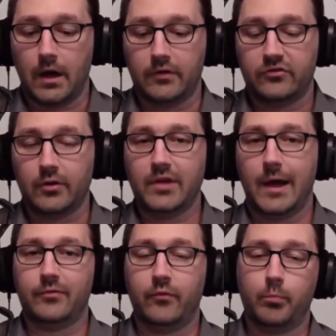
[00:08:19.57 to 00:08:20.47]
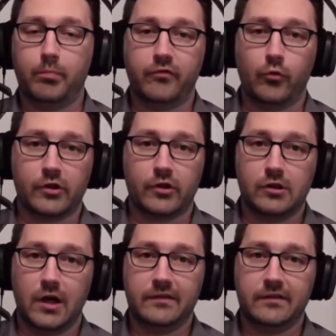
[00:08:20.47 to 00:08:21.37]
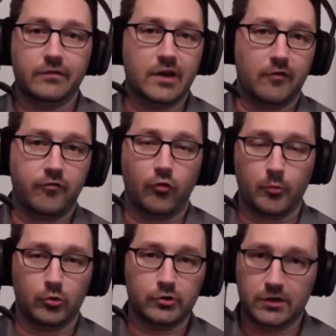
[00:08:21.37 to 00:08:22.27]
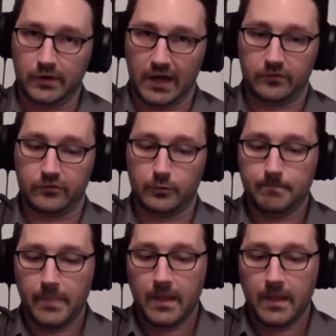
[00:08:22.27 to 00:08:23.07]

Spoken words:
Sometimes before the clients even have formal legal counsel.